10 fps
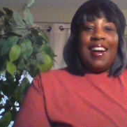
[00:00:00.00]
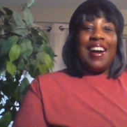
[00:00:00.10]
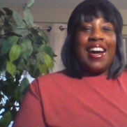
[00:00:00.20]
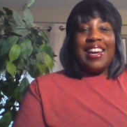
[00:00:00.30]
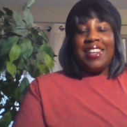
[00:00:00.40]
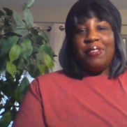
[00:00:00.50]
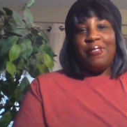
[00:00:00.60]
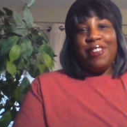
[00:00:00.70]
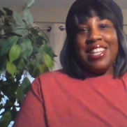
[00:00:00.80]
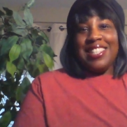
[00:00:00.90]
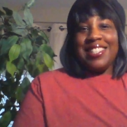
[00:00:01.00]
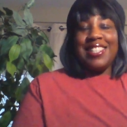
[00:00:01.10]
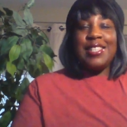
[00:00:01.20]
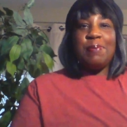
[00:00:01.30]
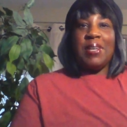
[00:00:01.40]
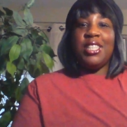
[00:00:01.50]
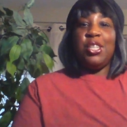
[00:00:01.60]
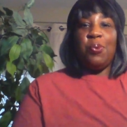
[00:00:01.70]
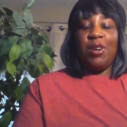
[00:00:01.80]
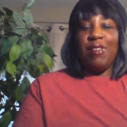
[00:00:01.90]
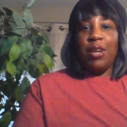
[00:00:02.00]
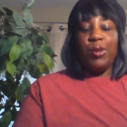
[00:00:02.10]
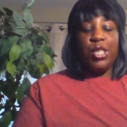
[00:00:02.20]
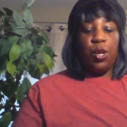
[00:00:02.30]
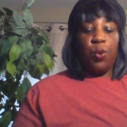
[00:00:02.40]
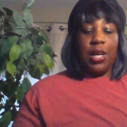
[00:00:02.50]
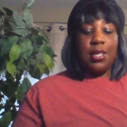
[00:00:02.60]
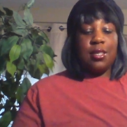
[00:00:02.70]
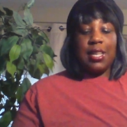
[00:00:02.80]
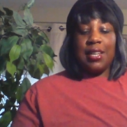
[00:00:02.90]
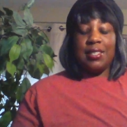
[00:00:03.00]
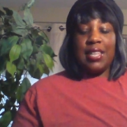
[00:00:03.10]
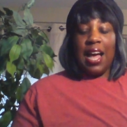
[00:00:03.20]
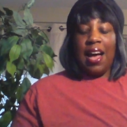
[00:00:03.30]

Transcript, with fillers: Hi friends, this is me, G one Writer with G one Insights.